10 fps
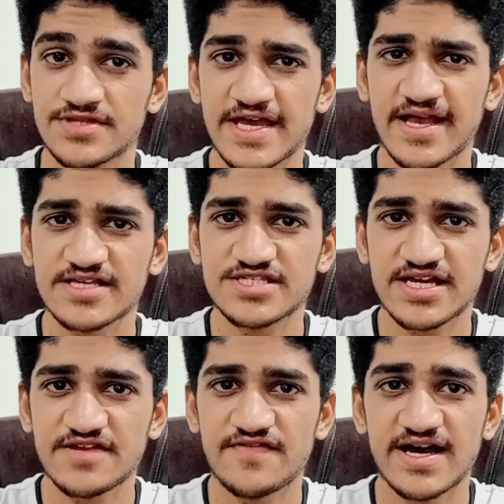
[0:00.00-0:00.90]
They can
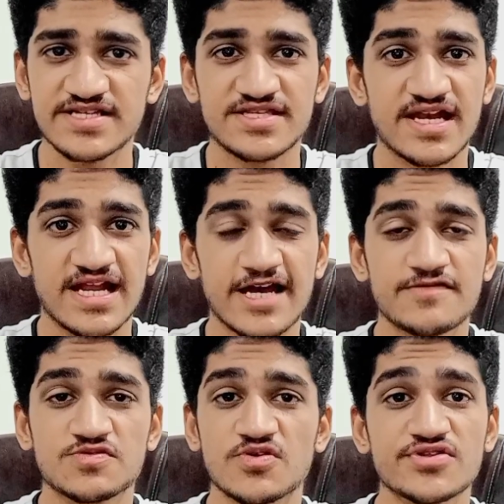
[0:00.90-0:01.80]
sacrifice their
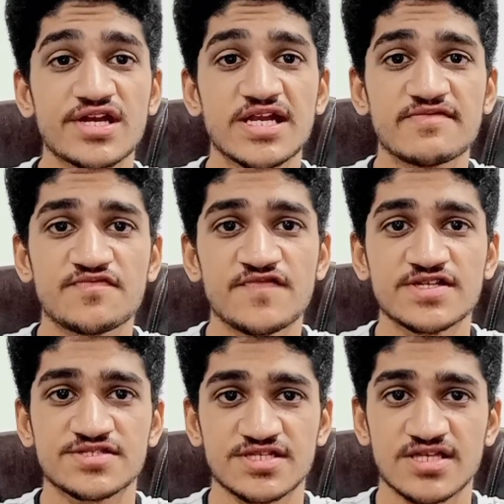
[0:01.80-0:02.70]
lives for their loved
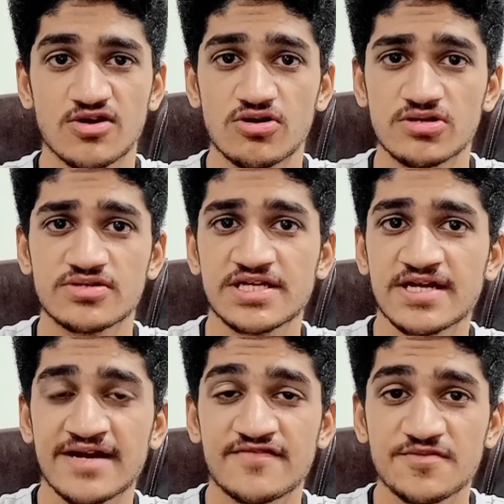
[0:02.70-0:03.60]
ones in the
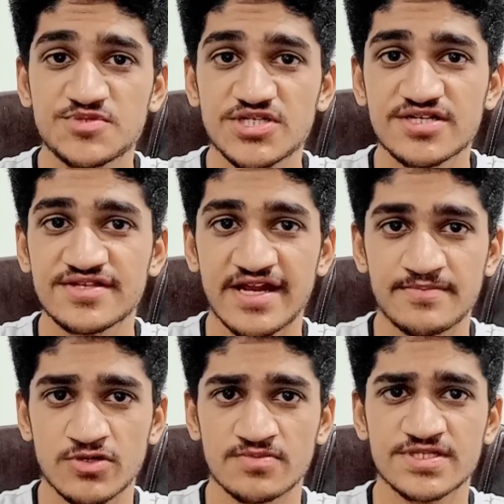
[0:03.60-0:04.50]
colony and rupture their
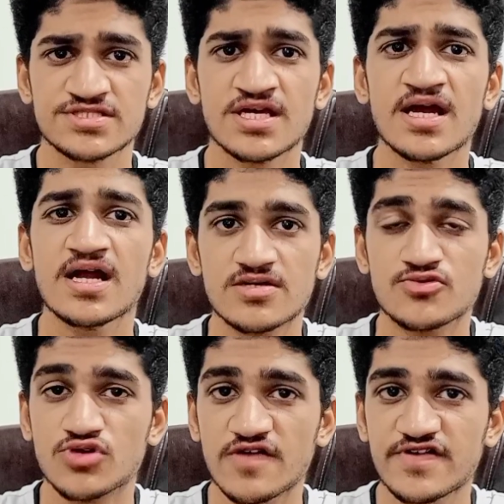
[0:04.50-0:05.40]
abdomens
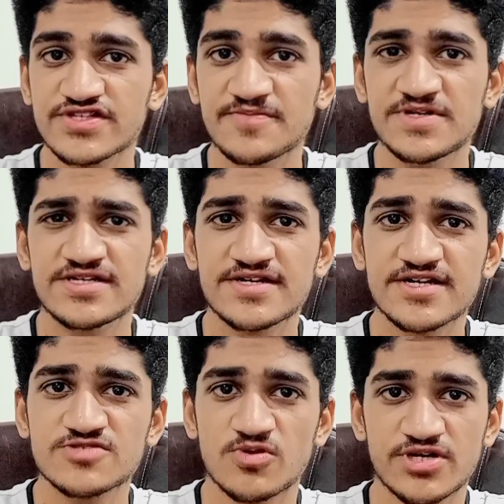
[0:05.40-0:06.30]
to cover the
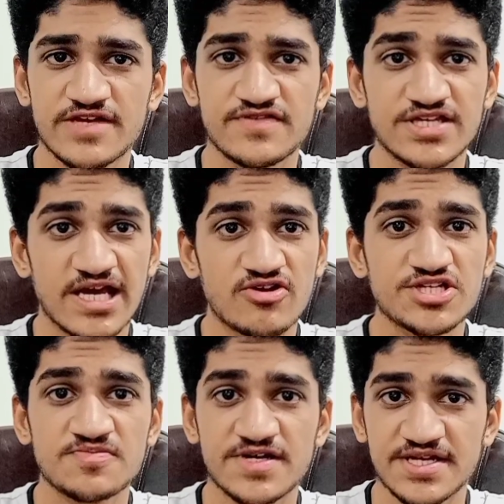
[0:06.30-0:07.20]
predator's body with
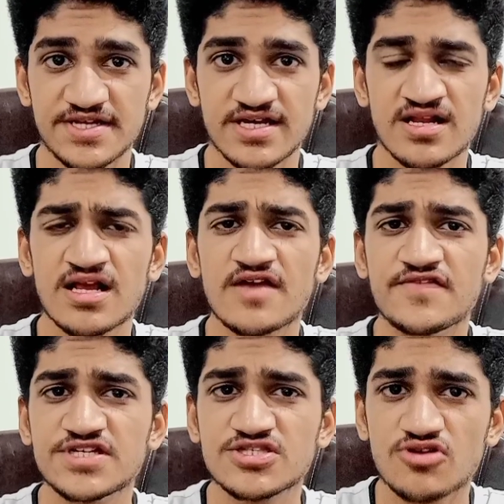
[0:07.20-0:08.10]
yellowish material,
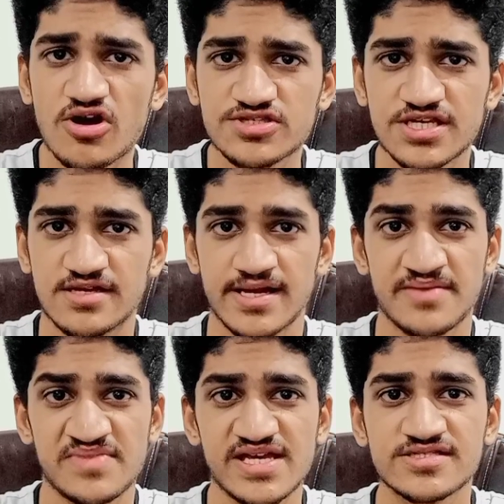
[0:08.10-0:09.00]
which is toxic
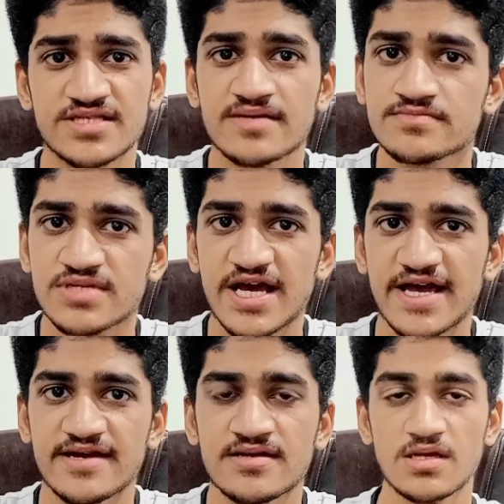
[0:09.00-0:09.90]
and makes them
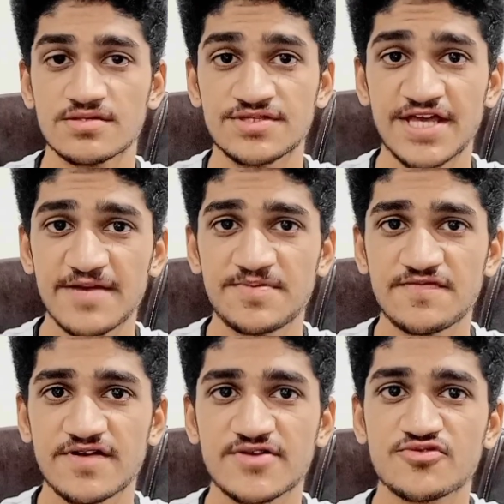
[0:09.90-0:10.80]
die. They
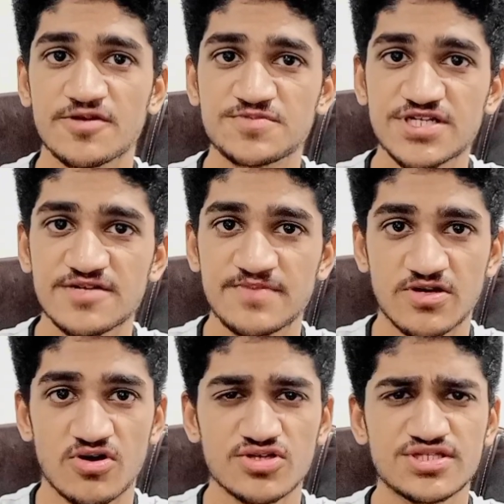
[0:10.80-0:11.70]
prefer to rupture
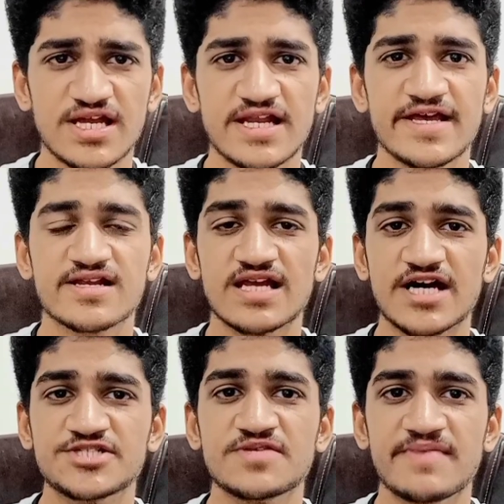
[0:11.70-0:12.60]
because they lack
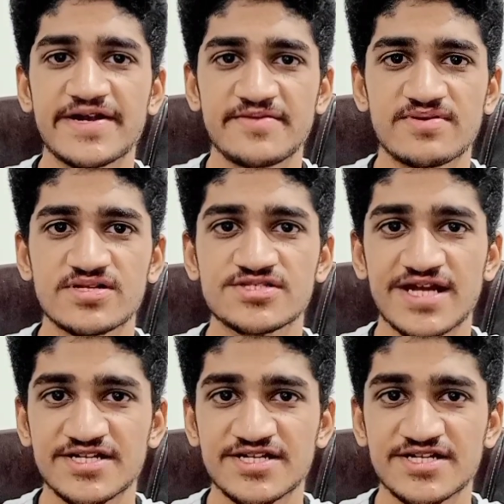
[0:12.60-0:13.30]
larger mandibles